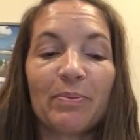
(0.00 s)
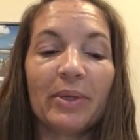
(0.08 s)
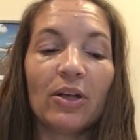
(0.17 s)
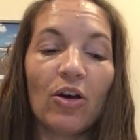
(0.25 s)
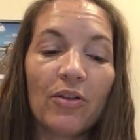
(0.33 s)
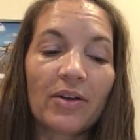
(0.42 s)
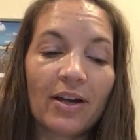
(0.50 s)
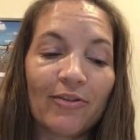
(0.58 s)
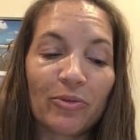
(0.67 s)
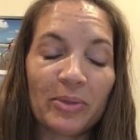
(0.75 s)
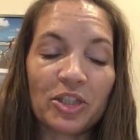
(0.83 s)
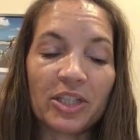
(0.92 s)
but all the
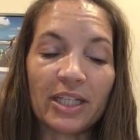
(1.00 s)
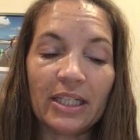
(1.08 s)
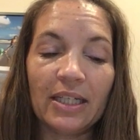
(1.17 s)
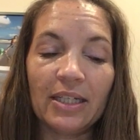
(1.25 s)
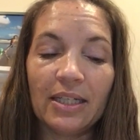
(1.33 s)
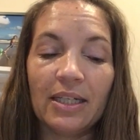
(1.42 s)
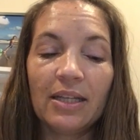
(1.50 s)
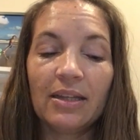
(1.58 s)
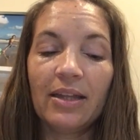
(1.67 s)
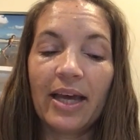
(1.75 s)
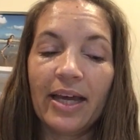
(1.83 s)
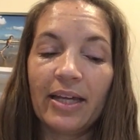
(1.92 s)
confirmation I
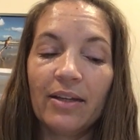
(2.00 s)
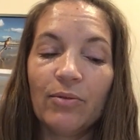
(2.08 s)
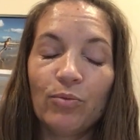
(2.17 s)
needed that